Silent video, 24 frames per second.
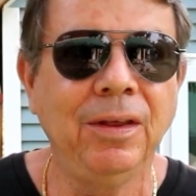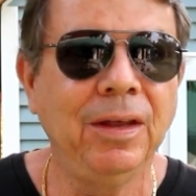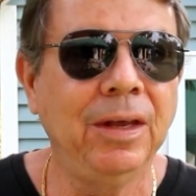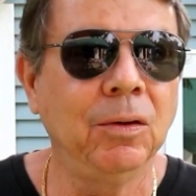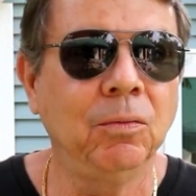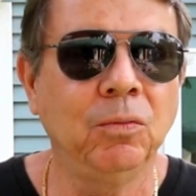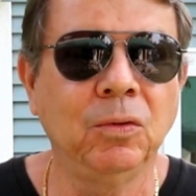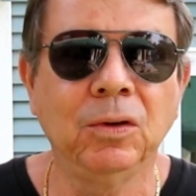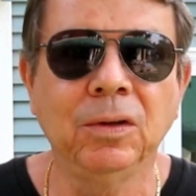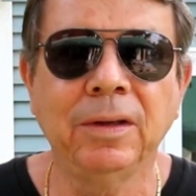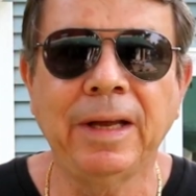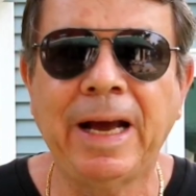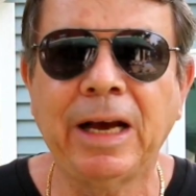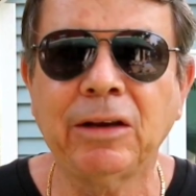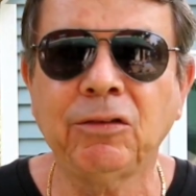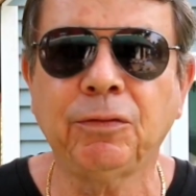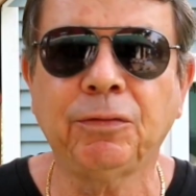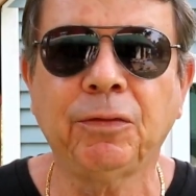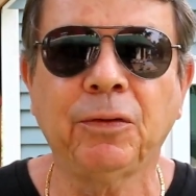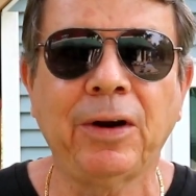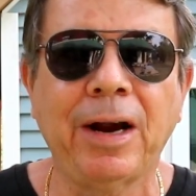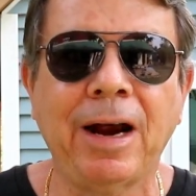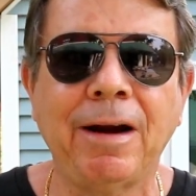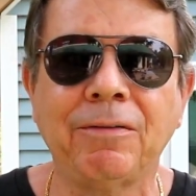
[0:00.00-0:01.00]
it will
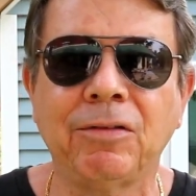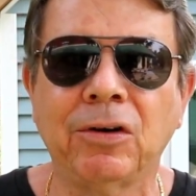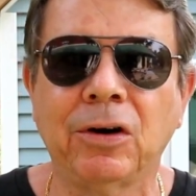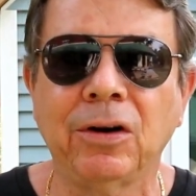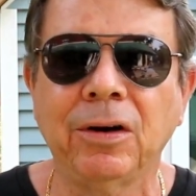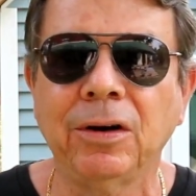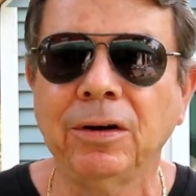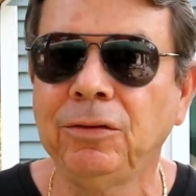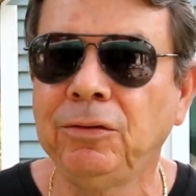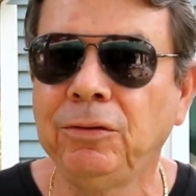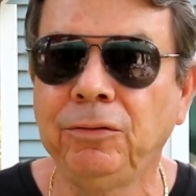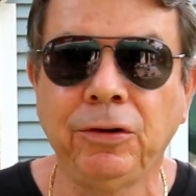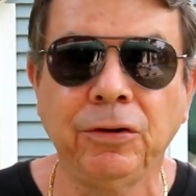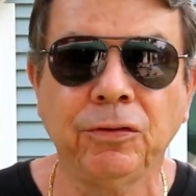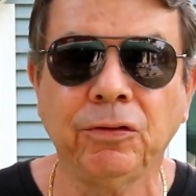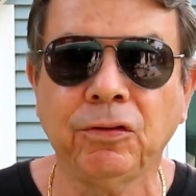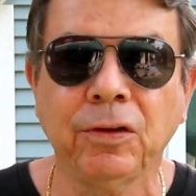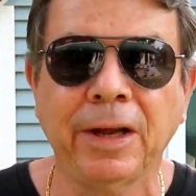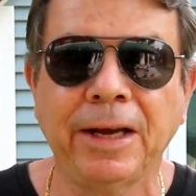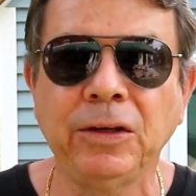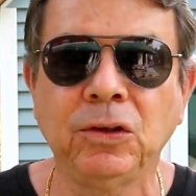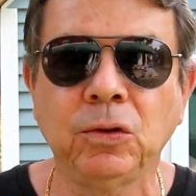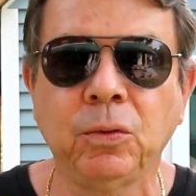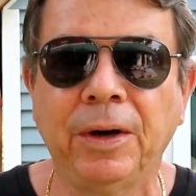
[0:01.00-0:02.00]
last forever,
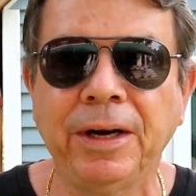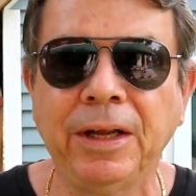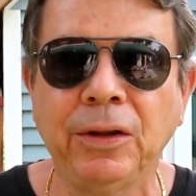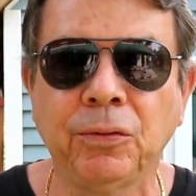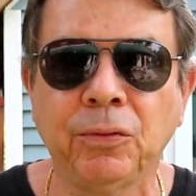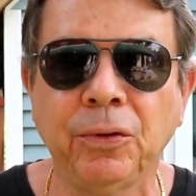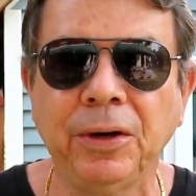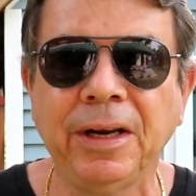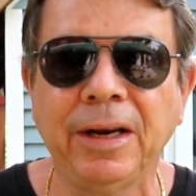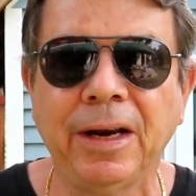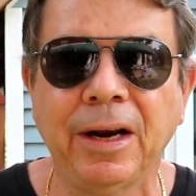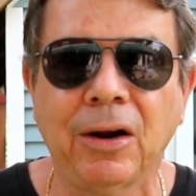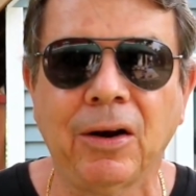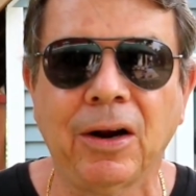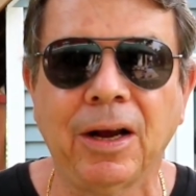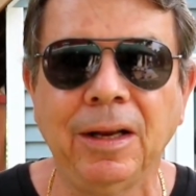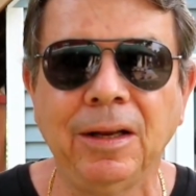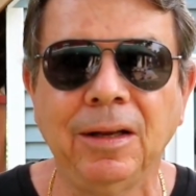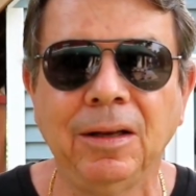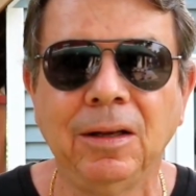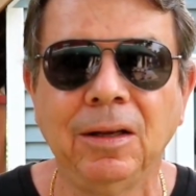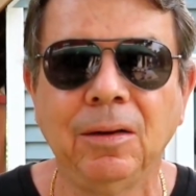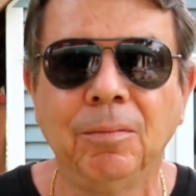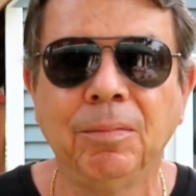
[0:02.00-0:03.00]
just like 23
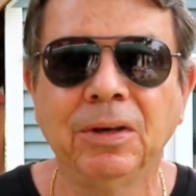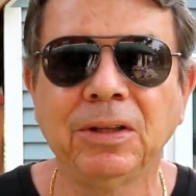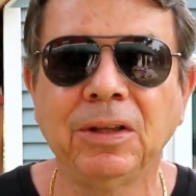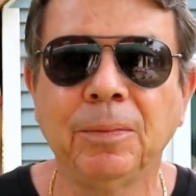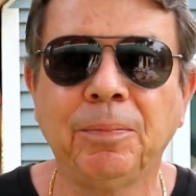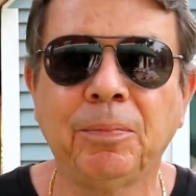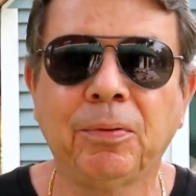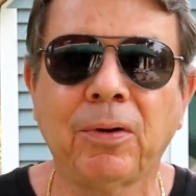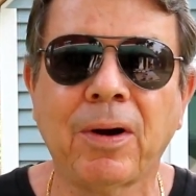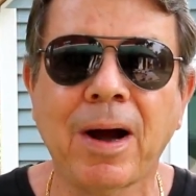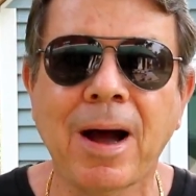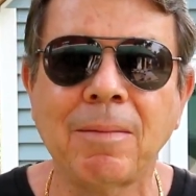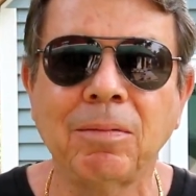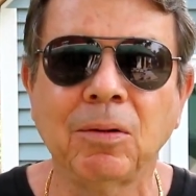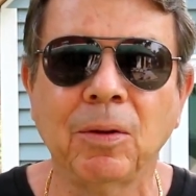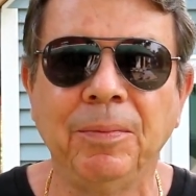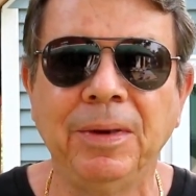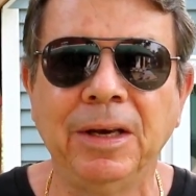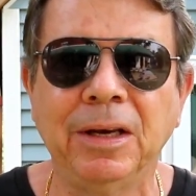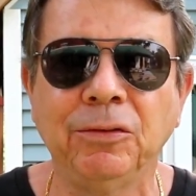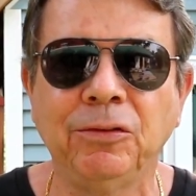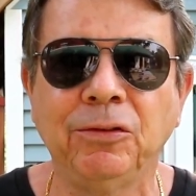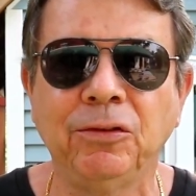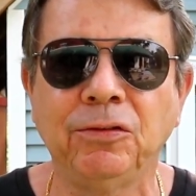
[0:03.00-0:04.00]
karat. But the
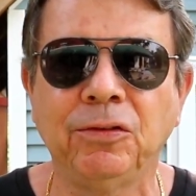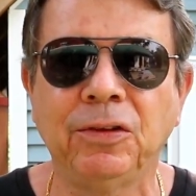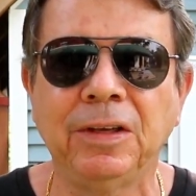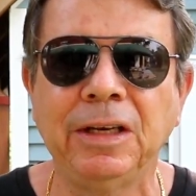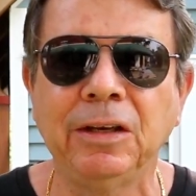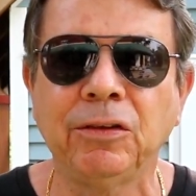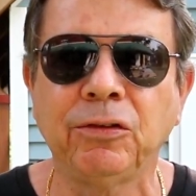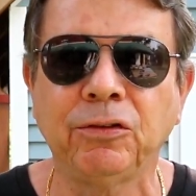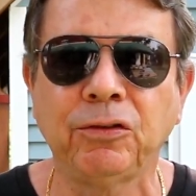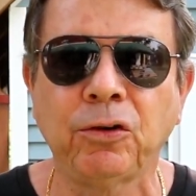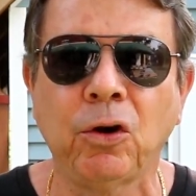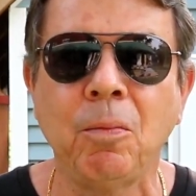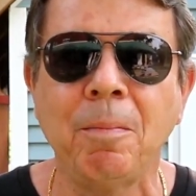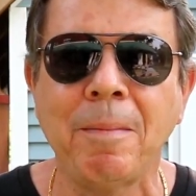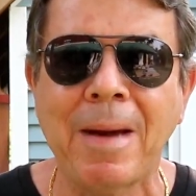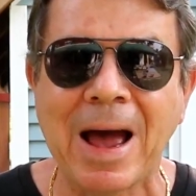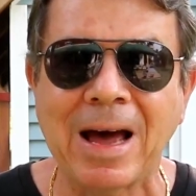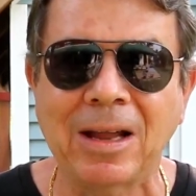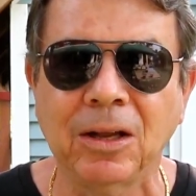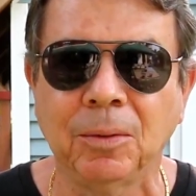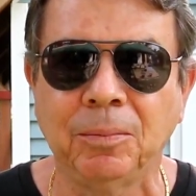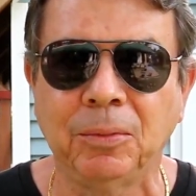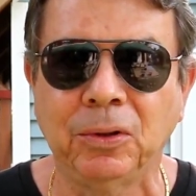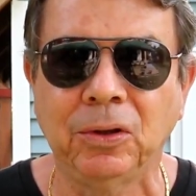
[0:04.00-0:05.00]
problem is that it's so
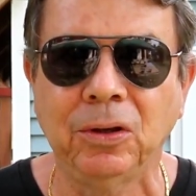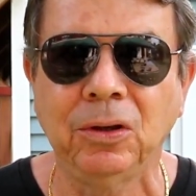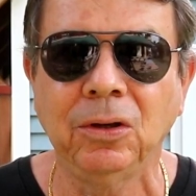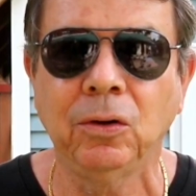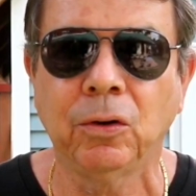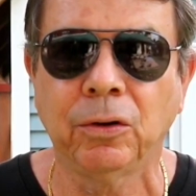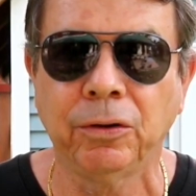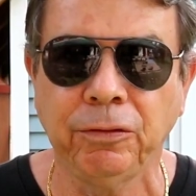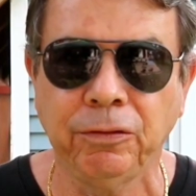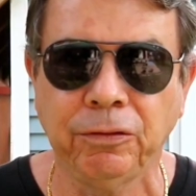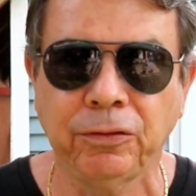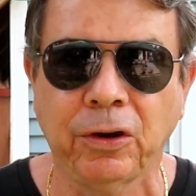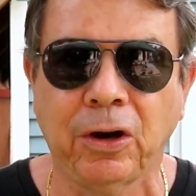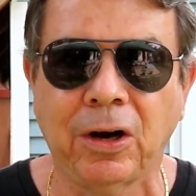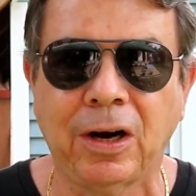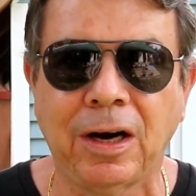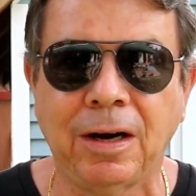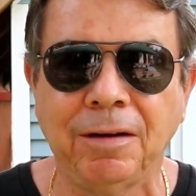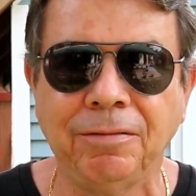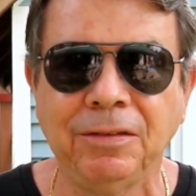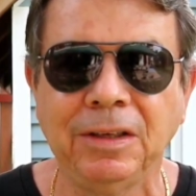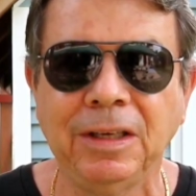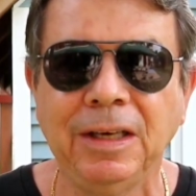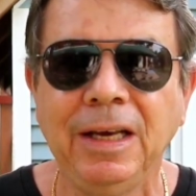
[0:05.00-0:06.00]
malleable or
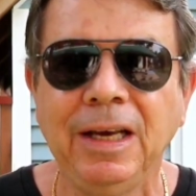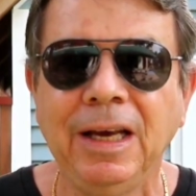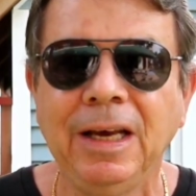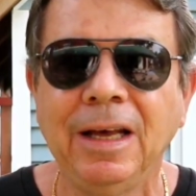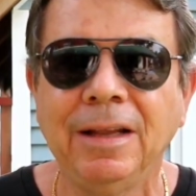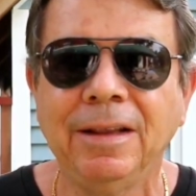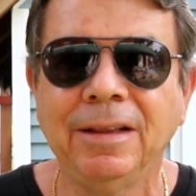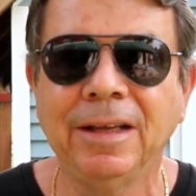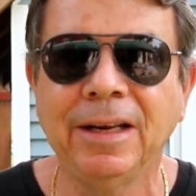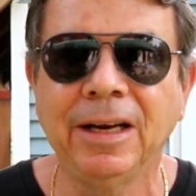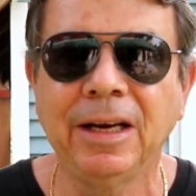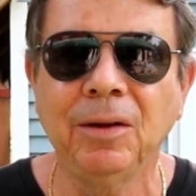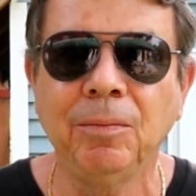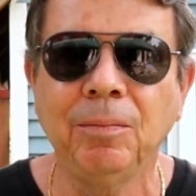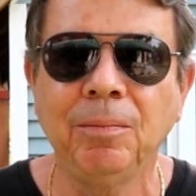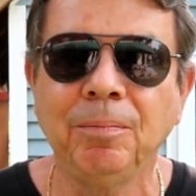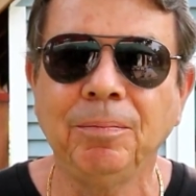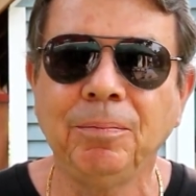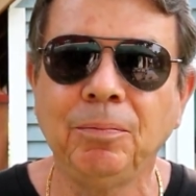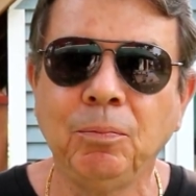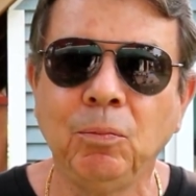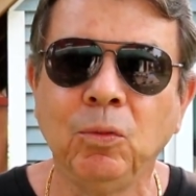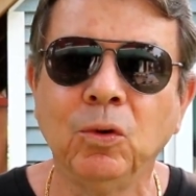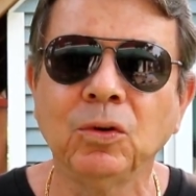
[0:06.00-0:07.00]
soft that it
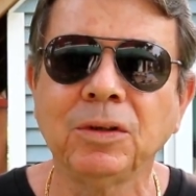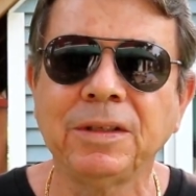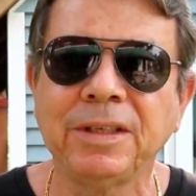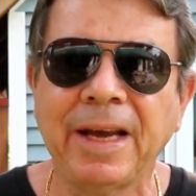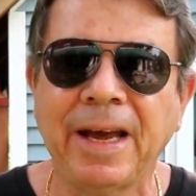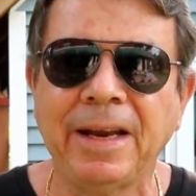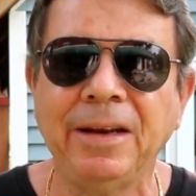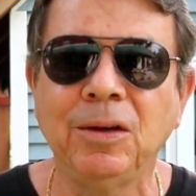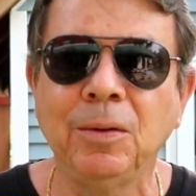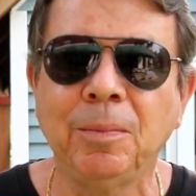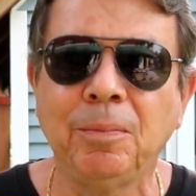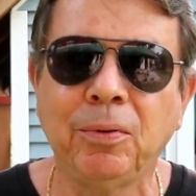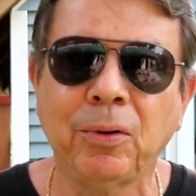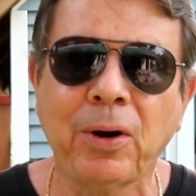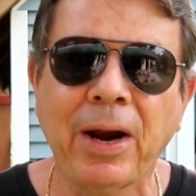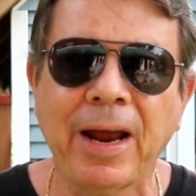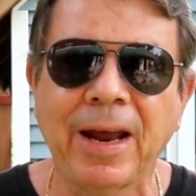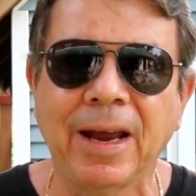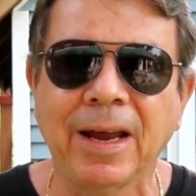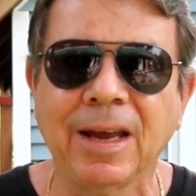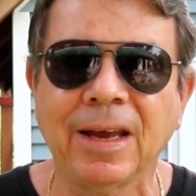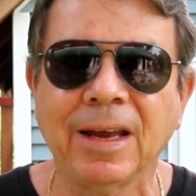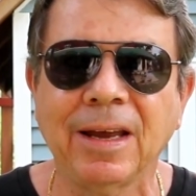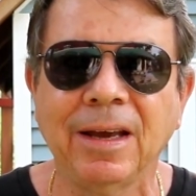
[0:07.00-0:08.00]
will tend to
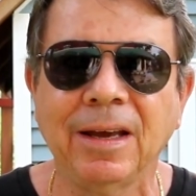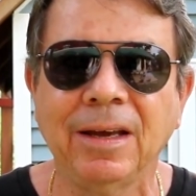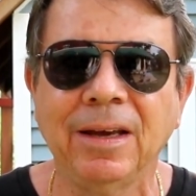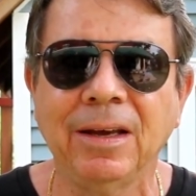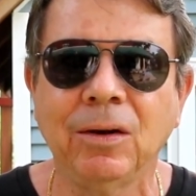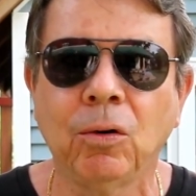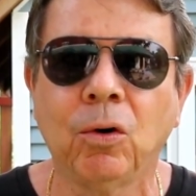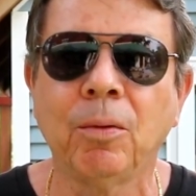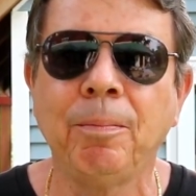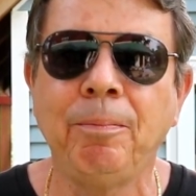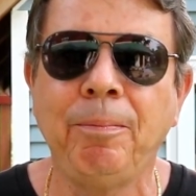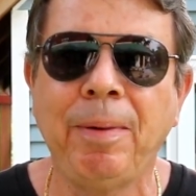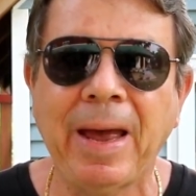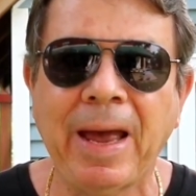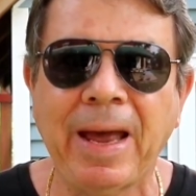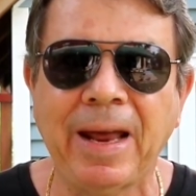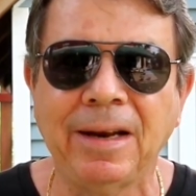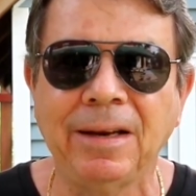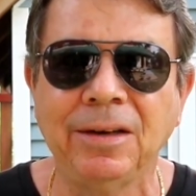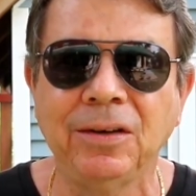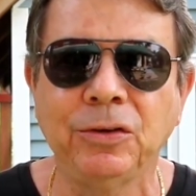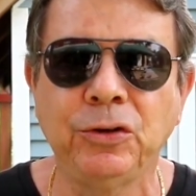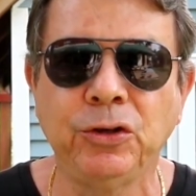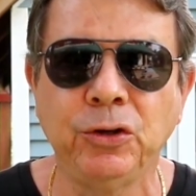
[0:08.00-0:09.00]
break or
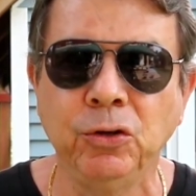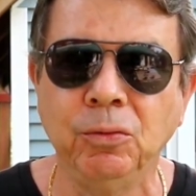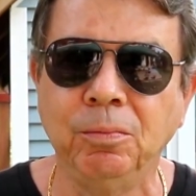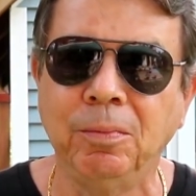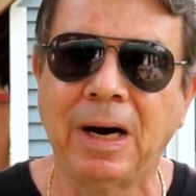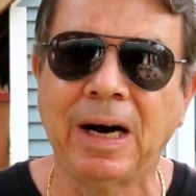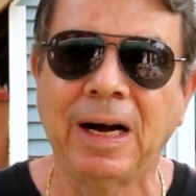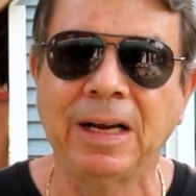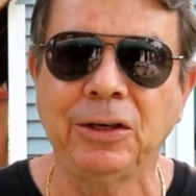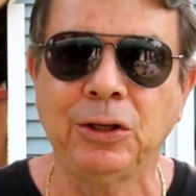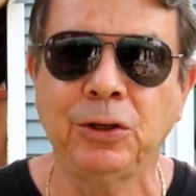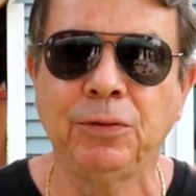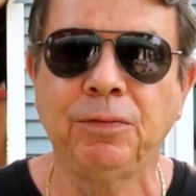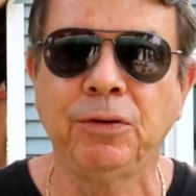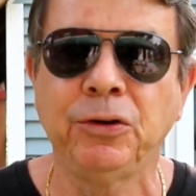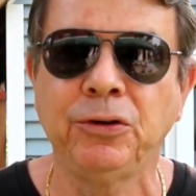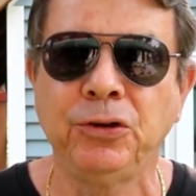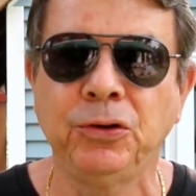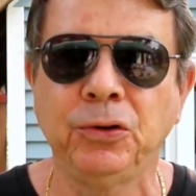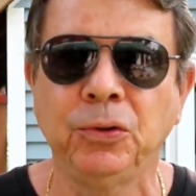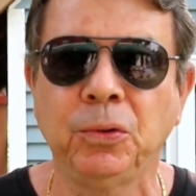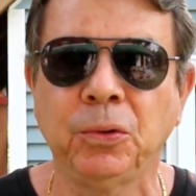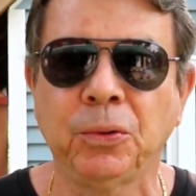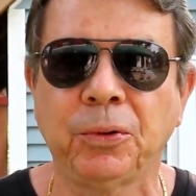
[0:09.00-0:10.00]
bend too much for
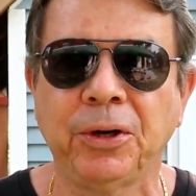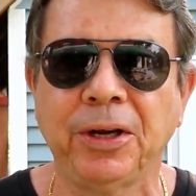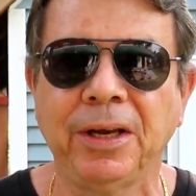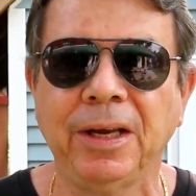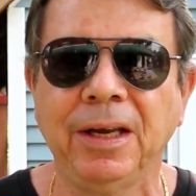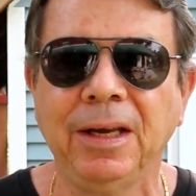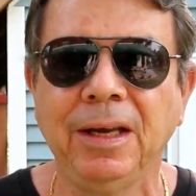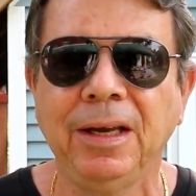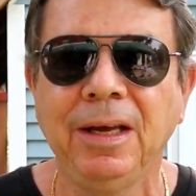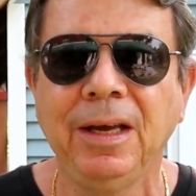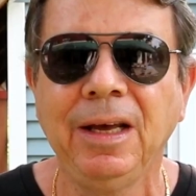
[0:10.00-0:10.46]
jewelry.